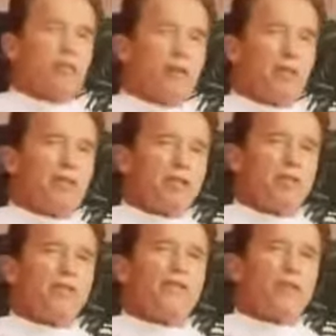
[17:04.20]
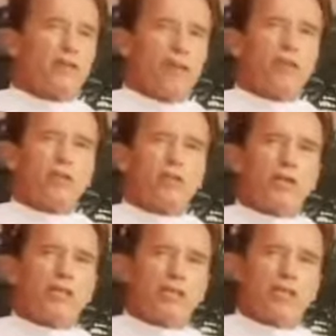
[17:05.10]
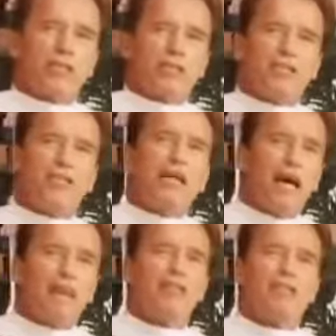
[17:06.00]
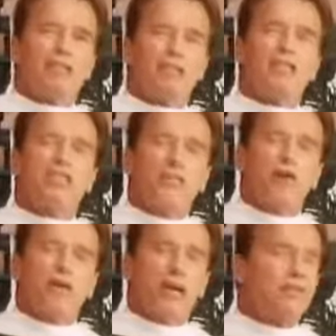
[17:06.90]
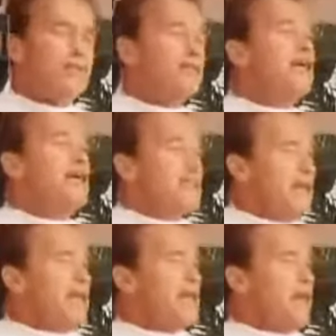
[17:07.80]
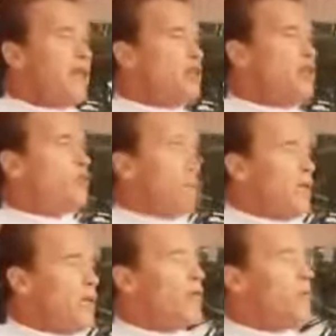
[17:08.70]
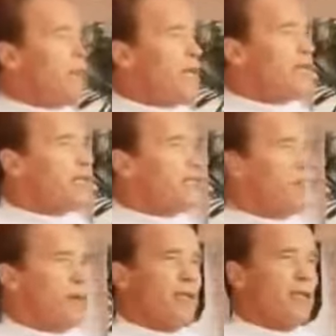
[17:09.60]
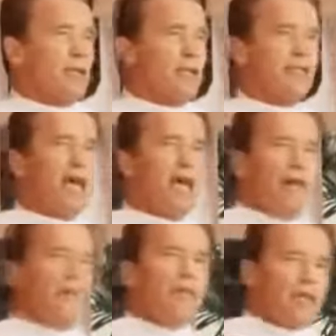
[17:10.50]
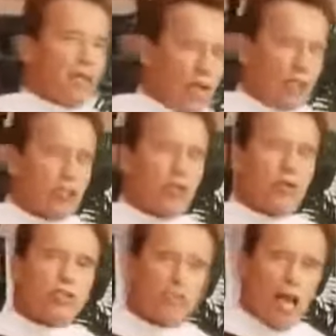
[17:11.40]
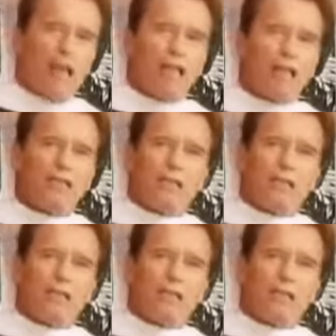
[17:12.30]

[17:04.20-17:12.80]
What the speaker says: Olympics is one of the greatest organizations in 164 countries, dedicated to people with mental disabilities and with intellectual challenge.